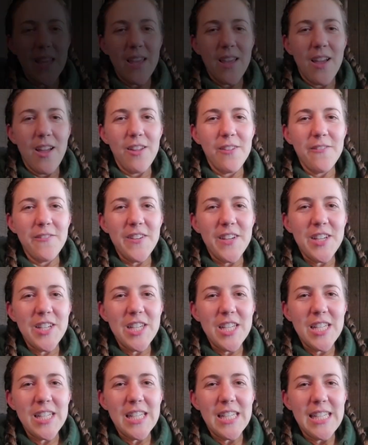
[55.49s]

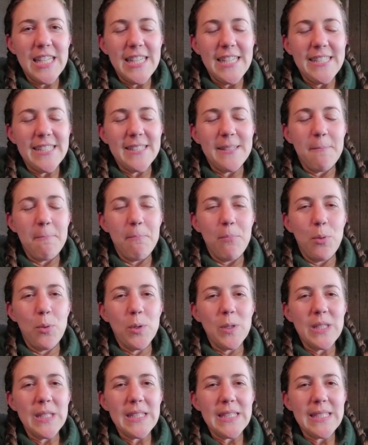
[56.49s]
Oliverian is
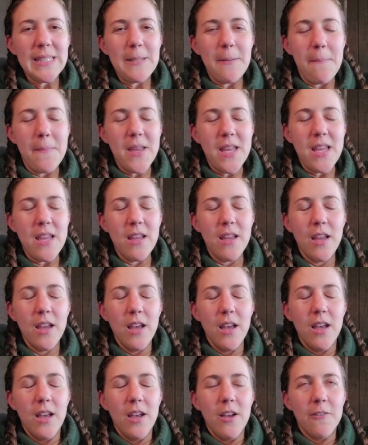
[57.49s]
important to me
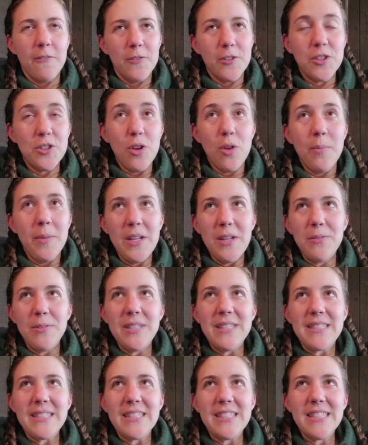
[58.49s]
for so many
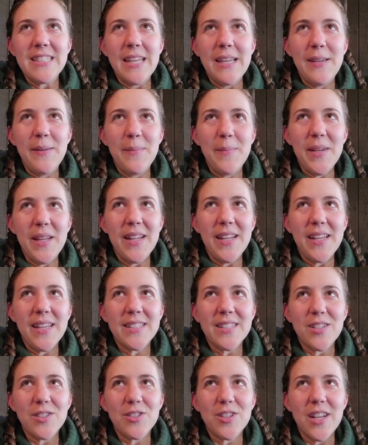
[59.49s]
reasons, but I
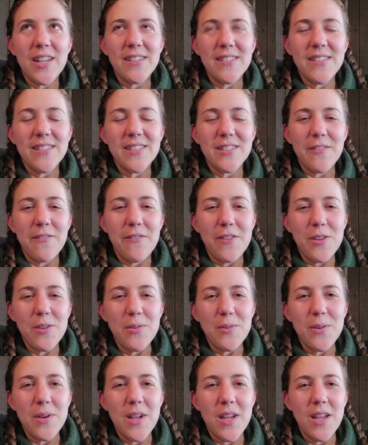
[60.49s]
guess I'll try to list a few.